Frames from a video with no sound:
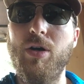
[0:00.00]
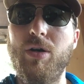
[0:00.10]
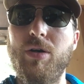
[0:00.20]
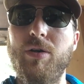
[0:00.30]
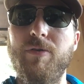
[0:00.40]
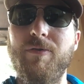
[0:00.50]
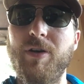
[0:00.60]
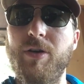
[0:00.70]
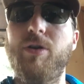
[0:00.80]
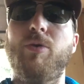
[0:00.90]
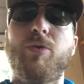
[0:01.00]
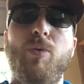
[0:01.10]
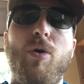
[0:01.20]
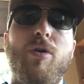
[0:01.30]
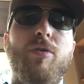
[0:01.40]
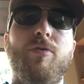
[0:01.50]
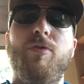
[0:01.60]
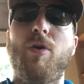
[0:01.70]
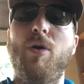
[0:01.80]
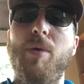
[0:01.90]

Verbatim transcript: or figuring out the water in the fall.